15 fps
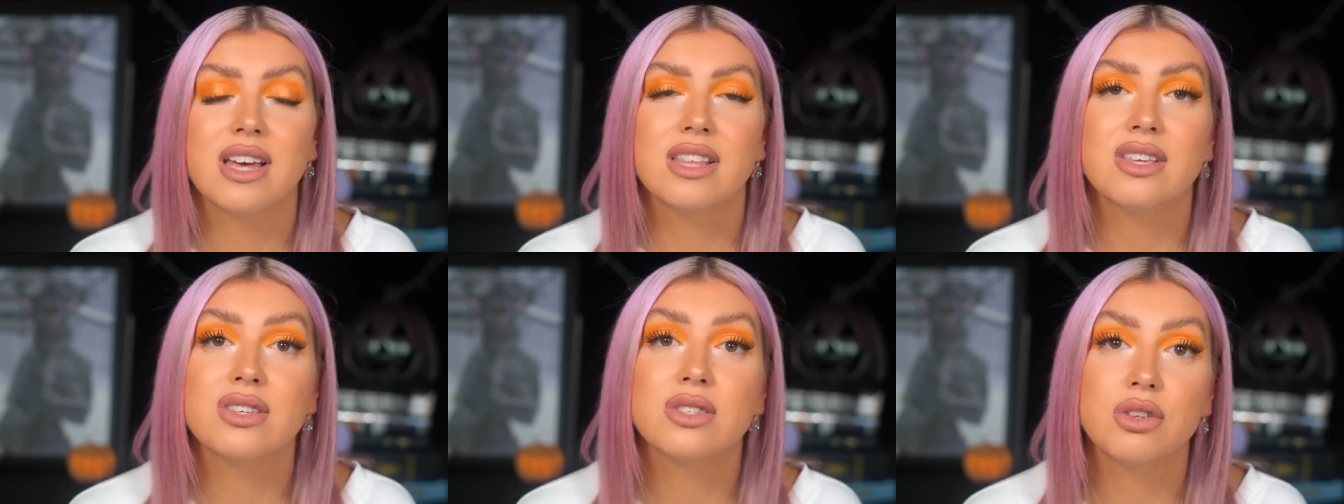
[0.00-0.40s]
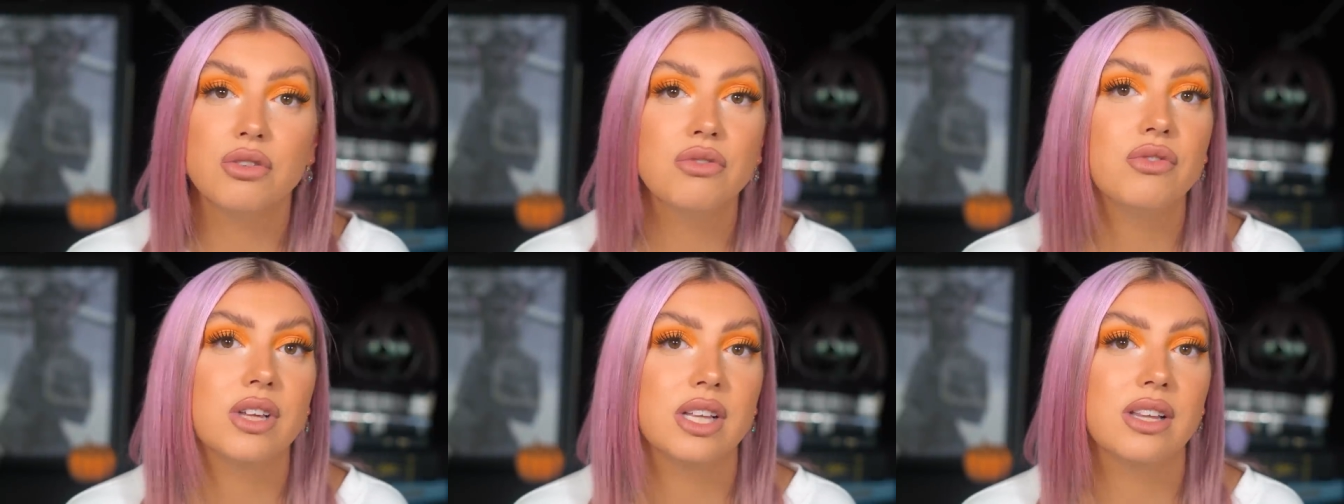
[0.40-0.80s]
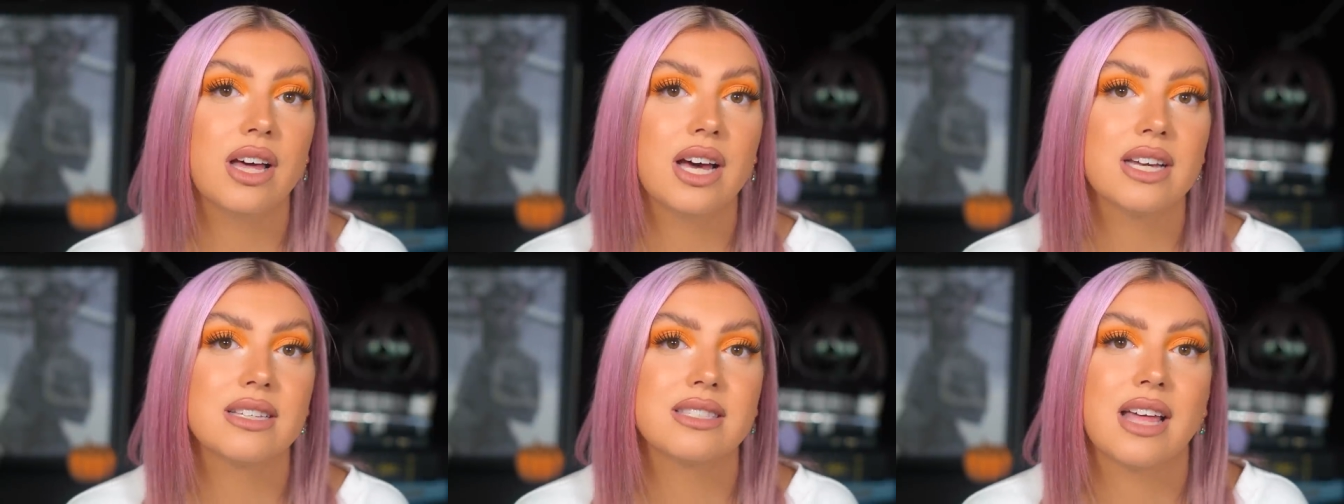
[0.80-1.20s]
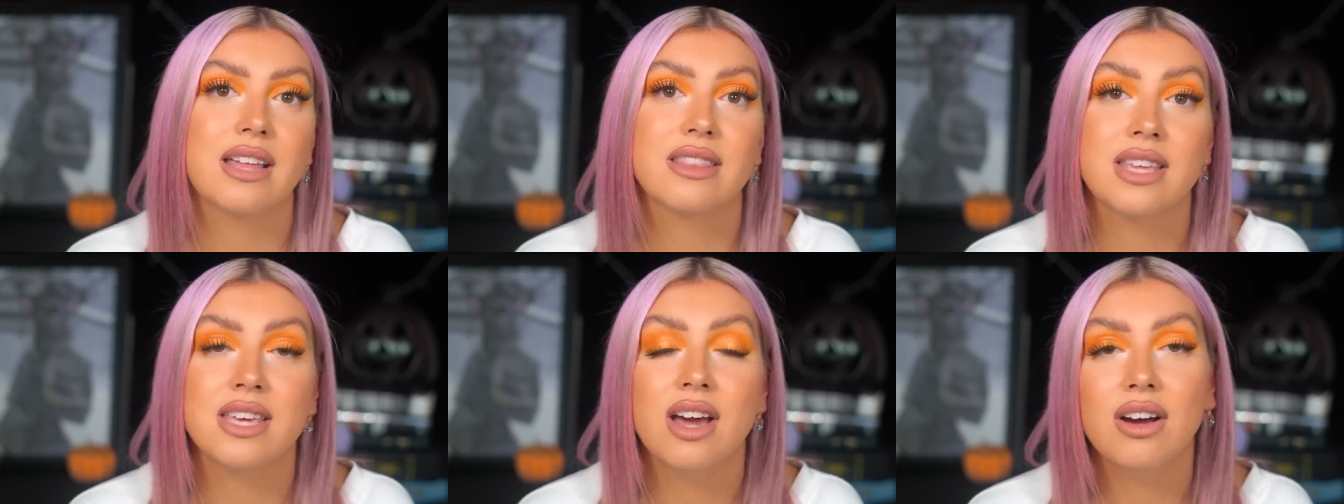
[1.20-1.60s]
they soon realised that
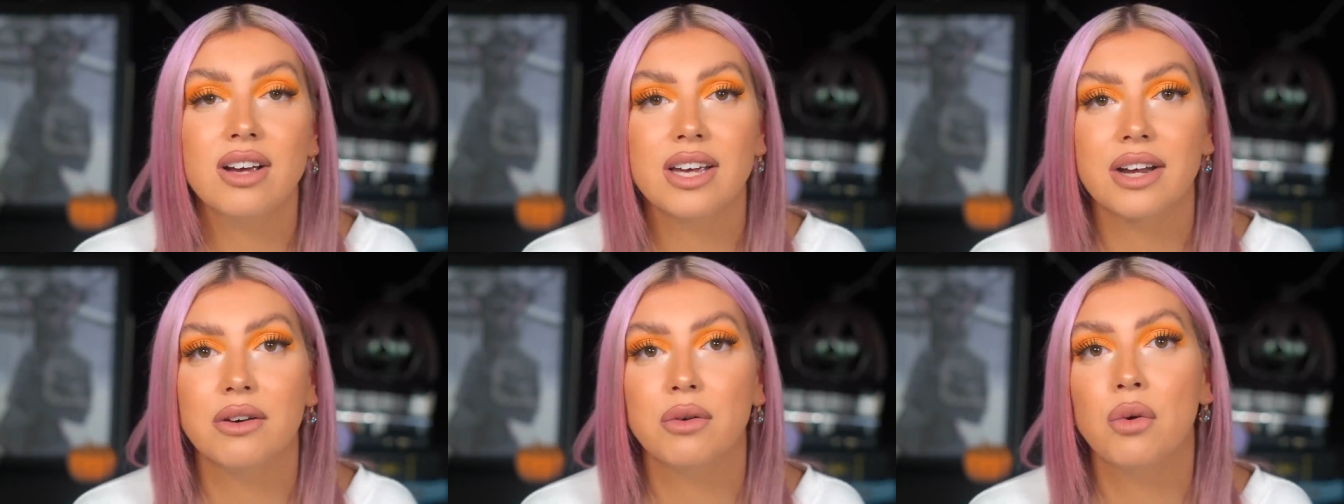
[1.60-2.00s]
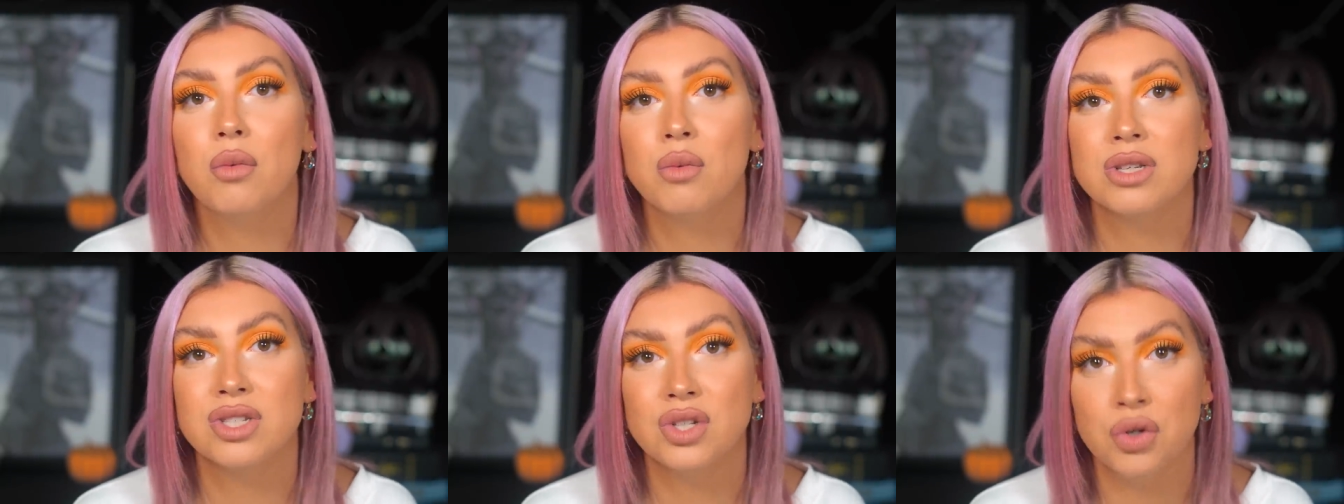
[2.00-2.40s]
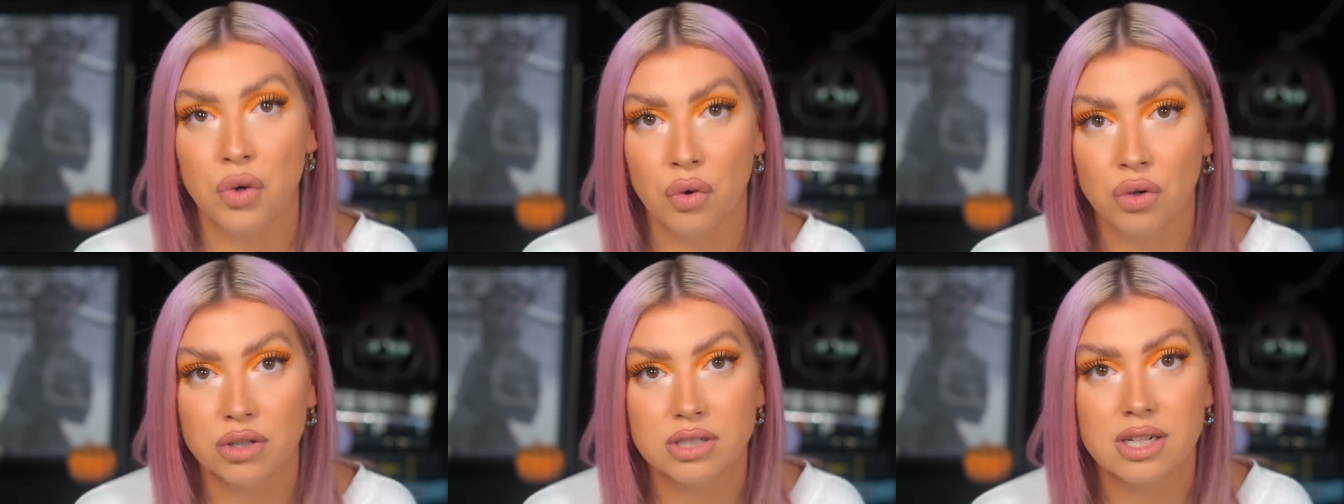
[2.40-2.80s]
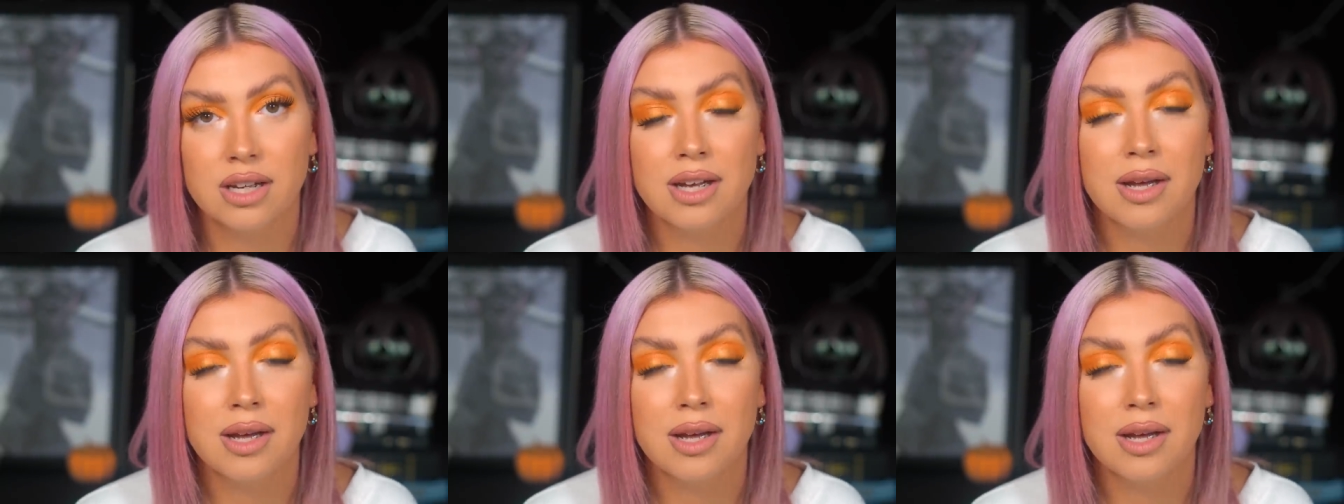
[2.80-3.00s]
the young girl was not